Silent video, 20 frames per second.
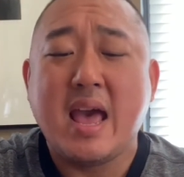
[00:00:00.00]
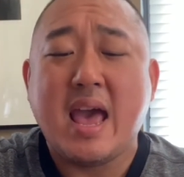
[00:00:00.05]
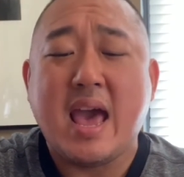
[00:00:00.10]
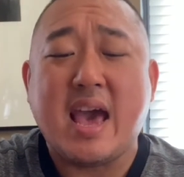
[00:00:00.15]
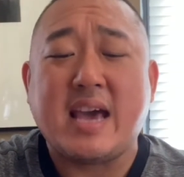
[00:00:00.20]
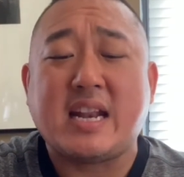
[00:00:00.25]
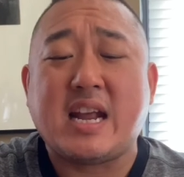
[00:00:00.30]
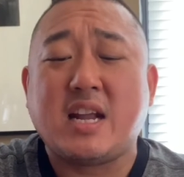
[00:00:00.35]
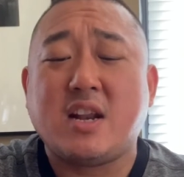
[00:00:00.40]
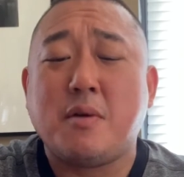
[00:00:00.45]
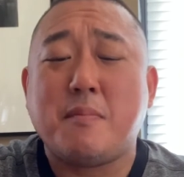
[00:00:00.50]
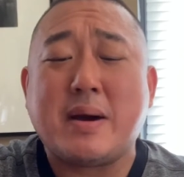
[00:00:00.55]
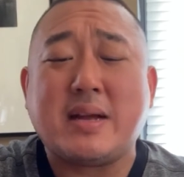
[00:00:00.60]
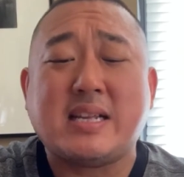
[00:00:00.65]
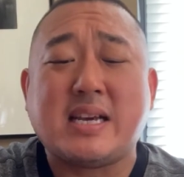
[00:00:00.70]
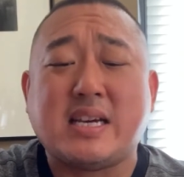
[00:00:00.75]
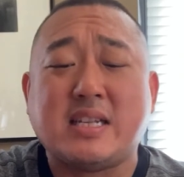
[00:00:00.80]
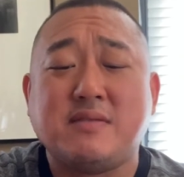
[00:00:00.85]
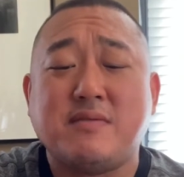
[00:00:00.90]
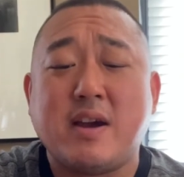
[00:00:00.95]
And I know my
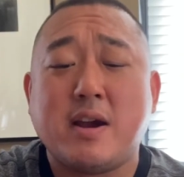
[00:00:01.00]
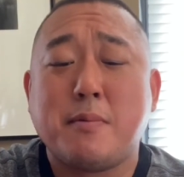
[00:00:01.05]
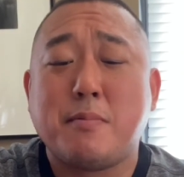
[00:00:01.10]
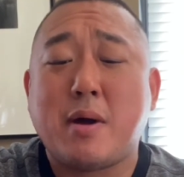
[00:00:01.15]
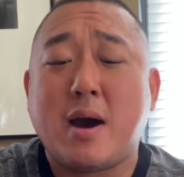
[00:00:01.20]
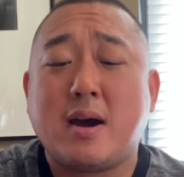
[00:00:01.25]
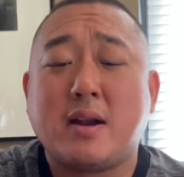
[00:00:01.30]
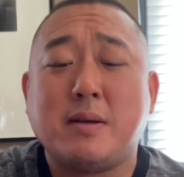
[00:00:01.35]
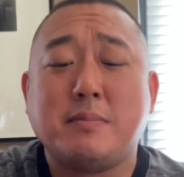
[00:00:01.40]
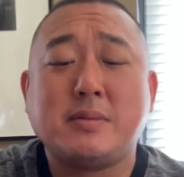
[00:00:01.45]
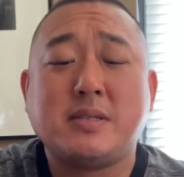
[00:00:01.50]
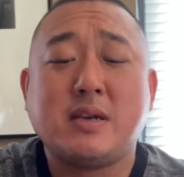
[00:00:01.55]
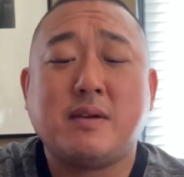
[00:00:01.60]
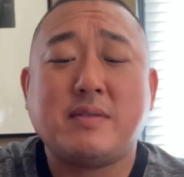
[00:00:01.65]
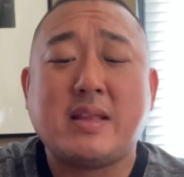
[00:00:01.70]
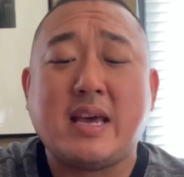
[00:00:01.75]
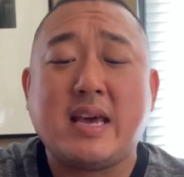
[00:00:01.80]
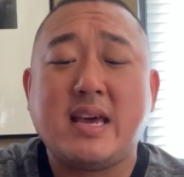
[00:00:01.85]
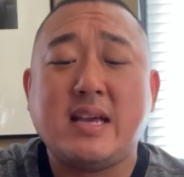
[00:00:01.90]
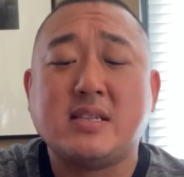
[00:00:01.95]
dad is very proud of himself
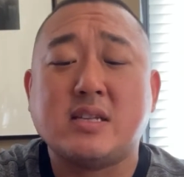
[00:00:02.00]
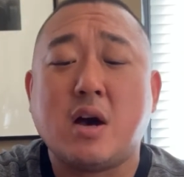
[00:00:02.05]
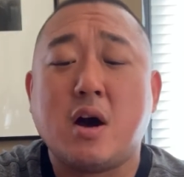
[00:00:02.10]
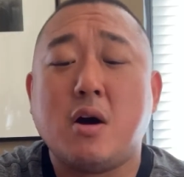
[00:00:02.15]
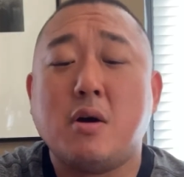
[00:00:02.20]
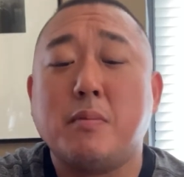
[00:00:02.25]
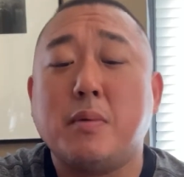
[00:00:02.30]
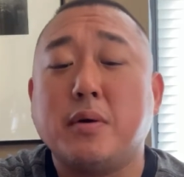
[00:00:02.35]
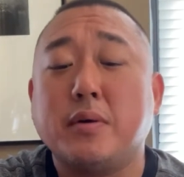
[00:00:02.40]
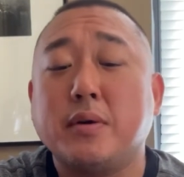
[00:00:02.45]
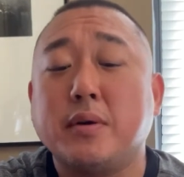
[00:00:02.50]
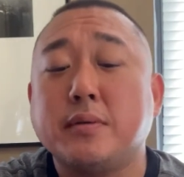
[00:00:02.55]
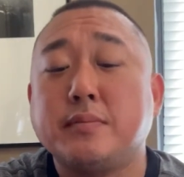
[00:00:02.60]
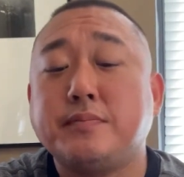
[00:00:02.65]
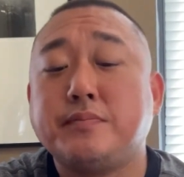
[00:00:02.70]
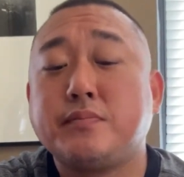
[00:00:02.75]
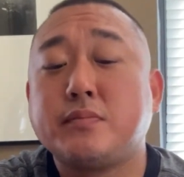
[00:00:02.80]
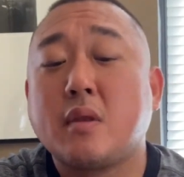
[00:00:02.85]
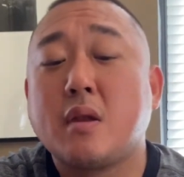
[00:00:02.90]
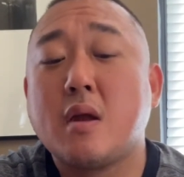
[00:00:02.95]
that he is a homeowner.
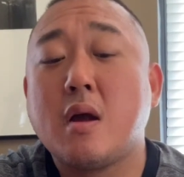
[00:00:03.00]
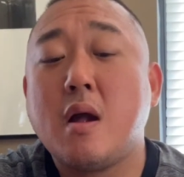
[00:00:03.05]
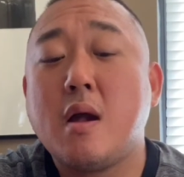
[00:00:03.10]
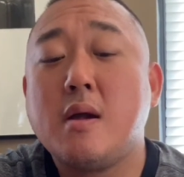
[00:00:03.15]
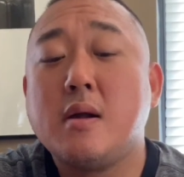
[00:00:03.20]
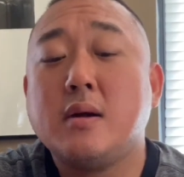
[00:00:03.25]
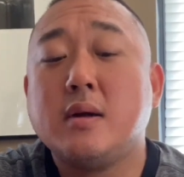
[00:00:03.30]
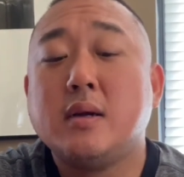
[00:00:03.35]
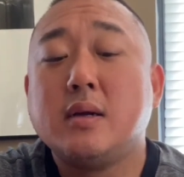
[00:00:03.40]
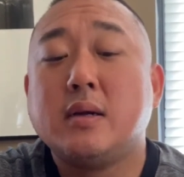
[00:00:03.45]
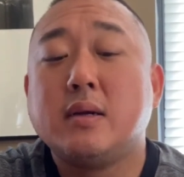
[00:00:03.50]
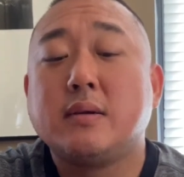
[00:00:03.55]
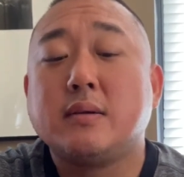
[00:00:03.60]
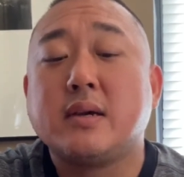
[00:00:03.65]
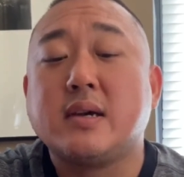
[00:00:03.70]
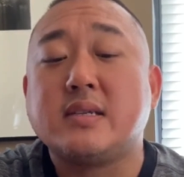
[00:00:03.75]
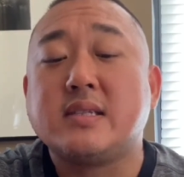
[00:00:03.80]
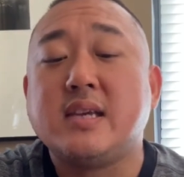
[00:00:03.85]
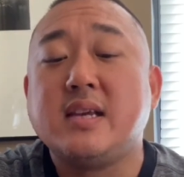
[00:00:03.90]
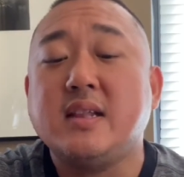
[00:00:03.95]

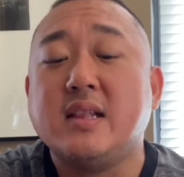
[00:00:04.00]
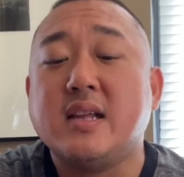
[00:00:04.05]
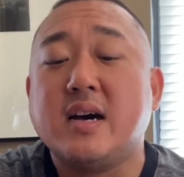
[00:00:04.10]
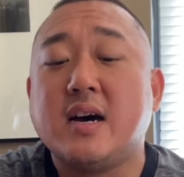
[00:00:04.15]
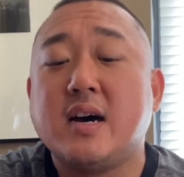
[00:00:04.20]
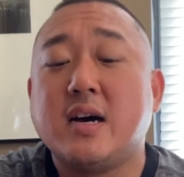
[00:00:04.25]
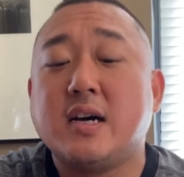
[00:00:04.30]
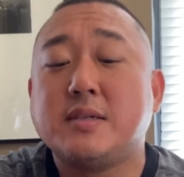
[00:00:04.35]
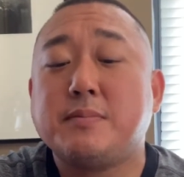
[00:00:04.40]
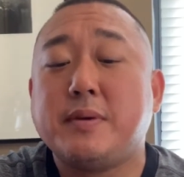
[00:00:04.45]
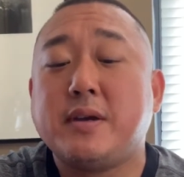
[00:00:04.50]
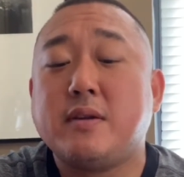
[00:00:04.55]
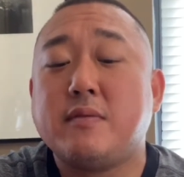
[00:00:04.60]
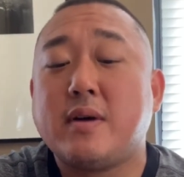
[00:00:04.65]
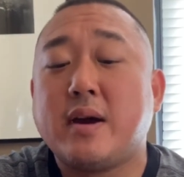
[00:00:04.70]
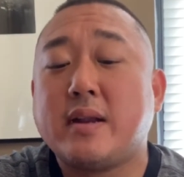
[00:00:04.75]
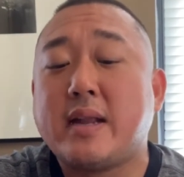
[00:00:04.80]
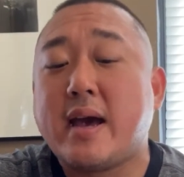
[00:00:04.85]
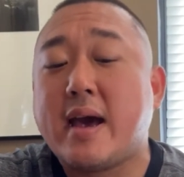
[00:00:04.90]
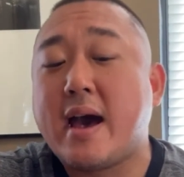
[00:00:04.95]
Because he loves being
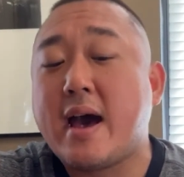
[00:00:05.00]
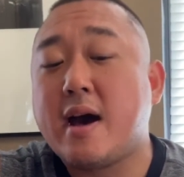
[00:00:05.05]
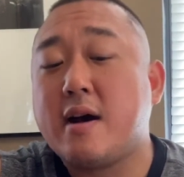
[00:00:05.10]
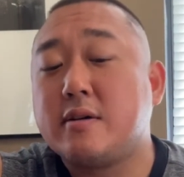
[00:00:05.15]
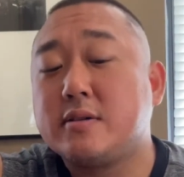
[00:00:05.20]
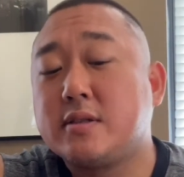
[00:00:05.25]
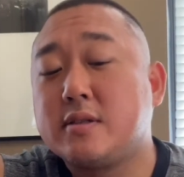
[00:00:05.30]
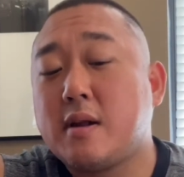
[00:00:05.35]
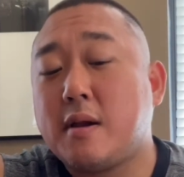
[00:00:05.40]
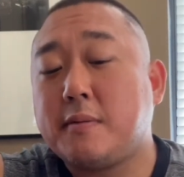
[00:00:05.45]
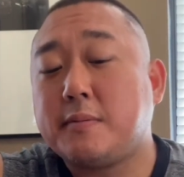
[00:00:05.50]
around that house.